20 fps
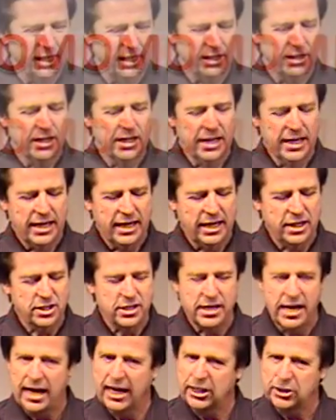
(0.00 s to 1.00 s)
it. It's
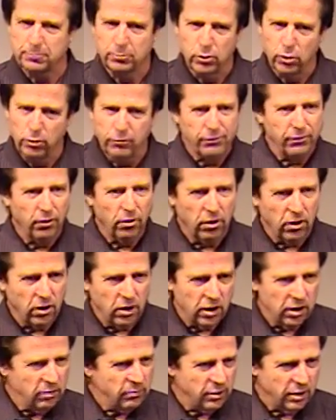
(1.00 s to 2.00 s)
nice blue
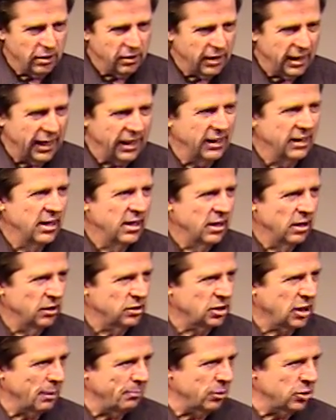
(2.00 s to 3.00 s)
form, all right? There's
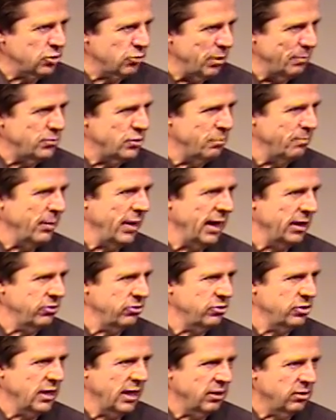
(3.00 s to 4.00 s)
a couple of scripture
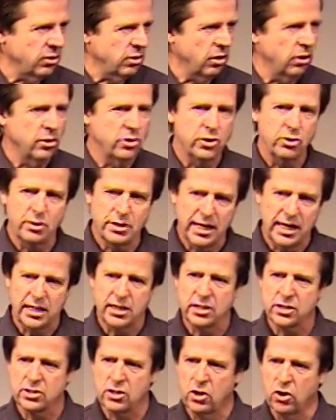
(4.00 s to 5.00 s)
passages. I encourage you to take
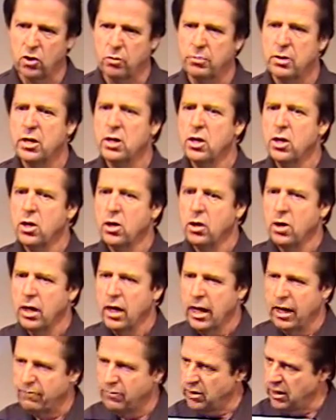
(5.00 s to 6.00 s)
this home
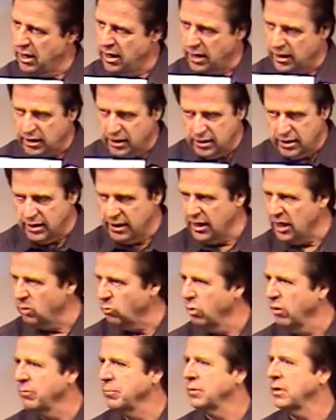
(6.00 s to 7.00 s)
if you get a
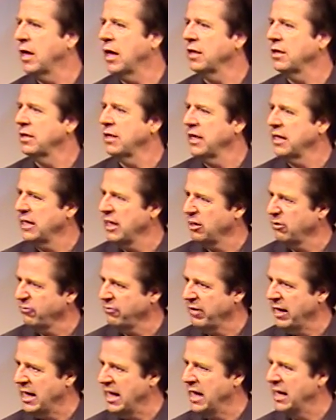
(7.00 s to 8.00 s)
word from God today, that's
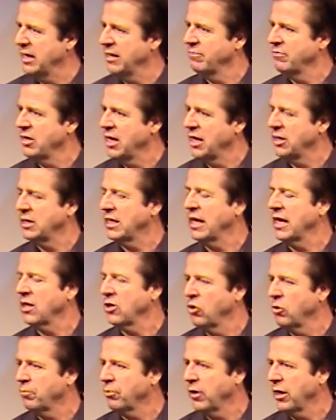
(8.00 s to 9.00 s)
fine. If not, take it
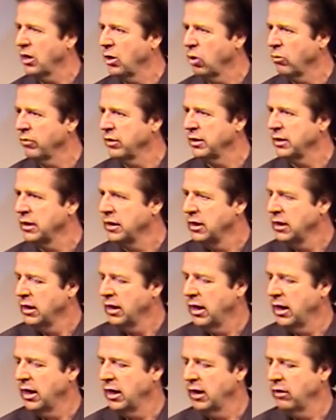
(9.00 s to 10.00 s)
home, pray over it.
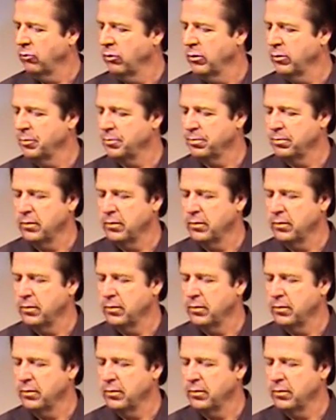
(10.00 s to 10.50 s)
Uh, we,